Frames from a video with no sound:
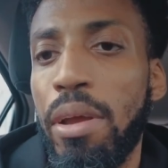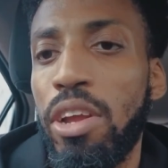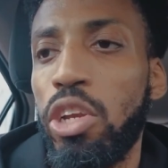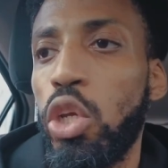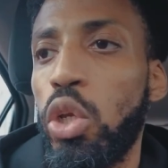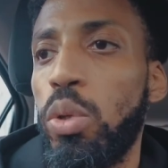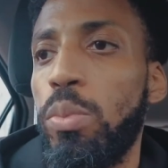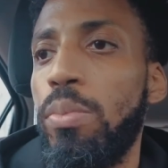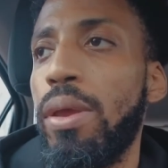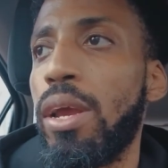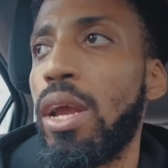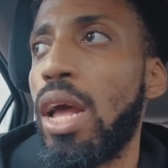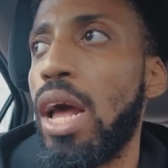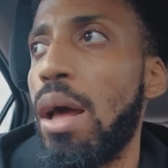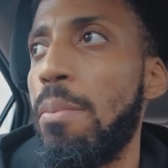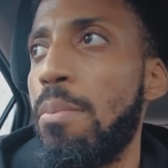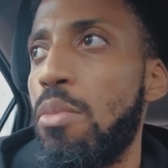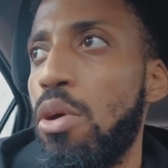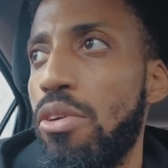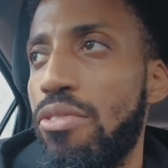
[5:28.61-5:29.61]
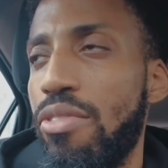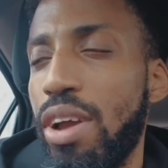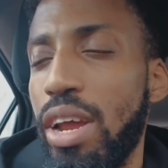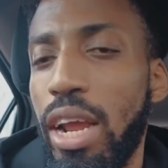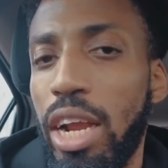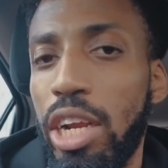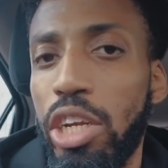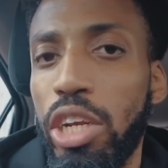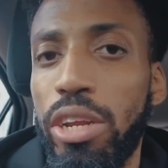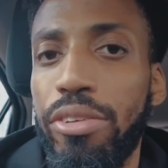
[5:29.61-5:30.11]
as you become more
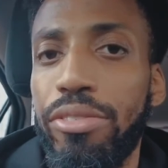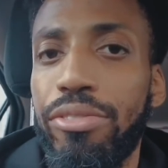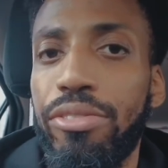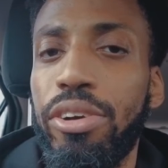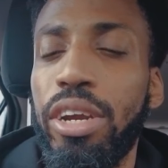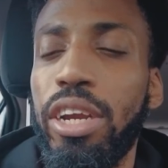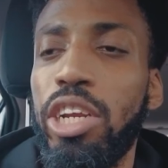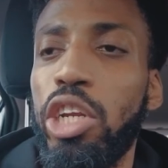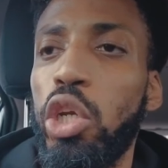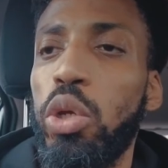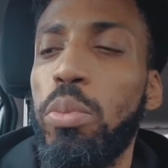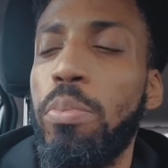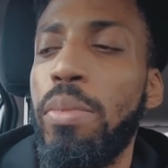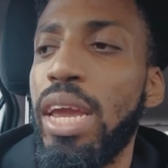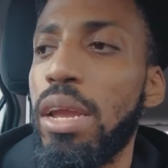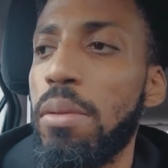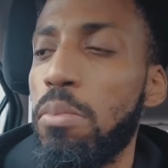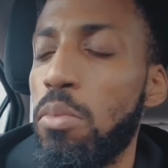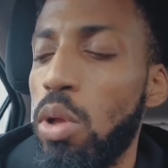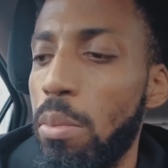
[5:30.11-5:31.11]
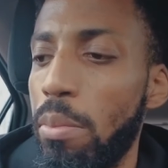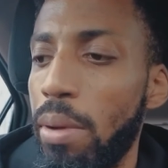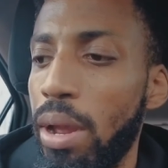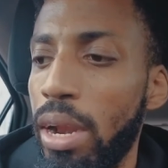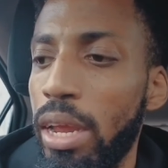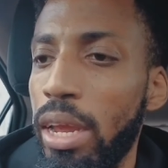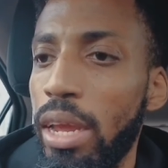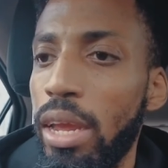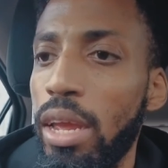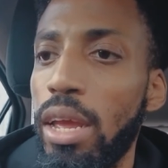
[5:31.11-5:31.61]
financially free, as you make more
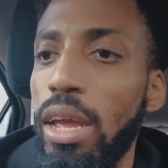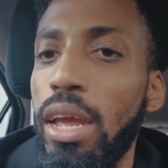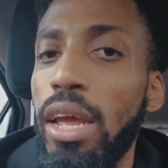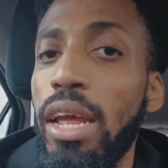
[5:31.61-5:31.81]
money,